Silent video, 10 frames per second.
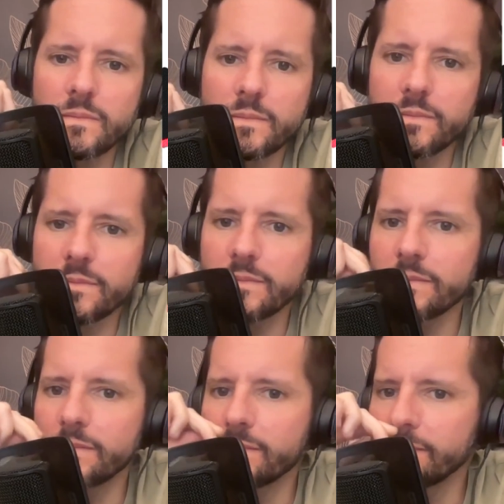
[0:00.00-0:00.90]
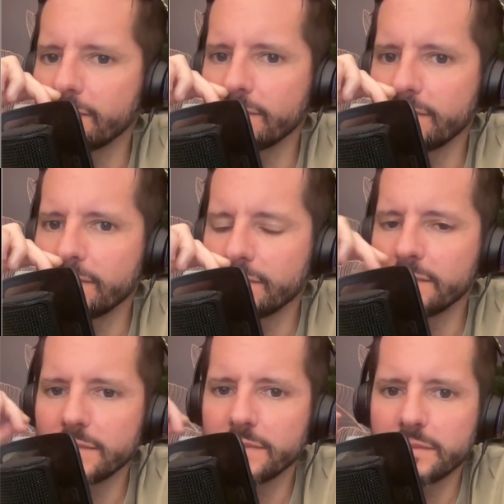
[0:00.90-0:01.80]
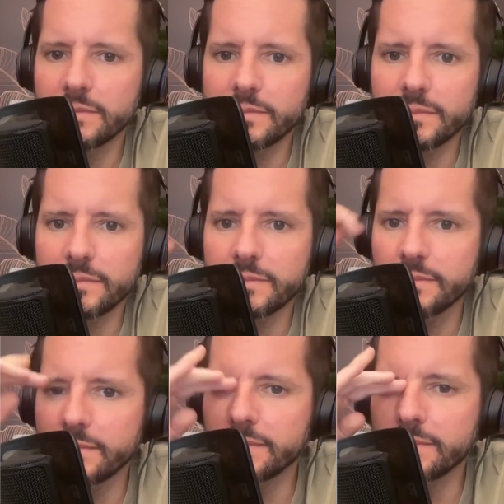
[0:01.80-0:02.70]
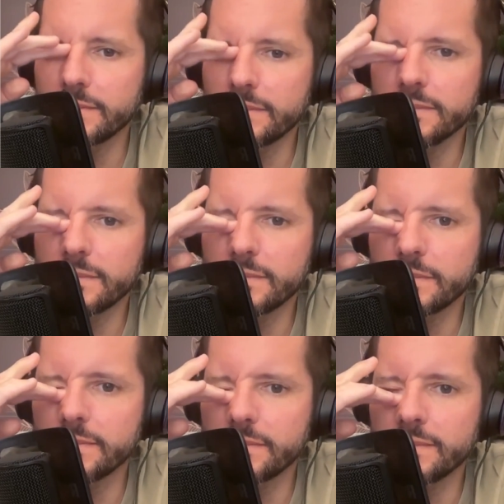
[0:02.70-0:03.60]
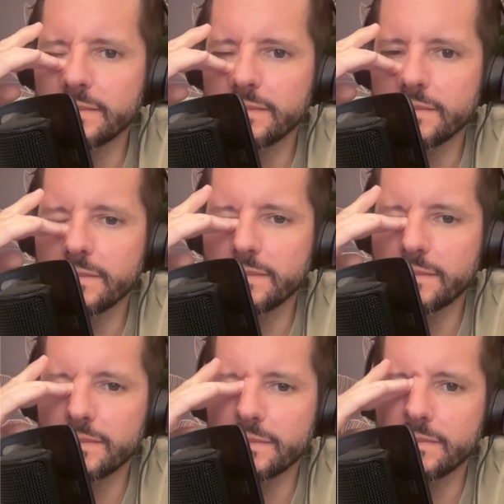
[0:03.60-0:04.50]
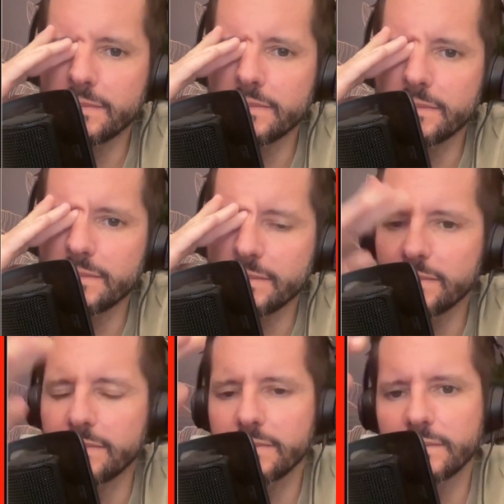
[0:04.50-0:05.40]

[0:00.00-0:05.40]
[no speech]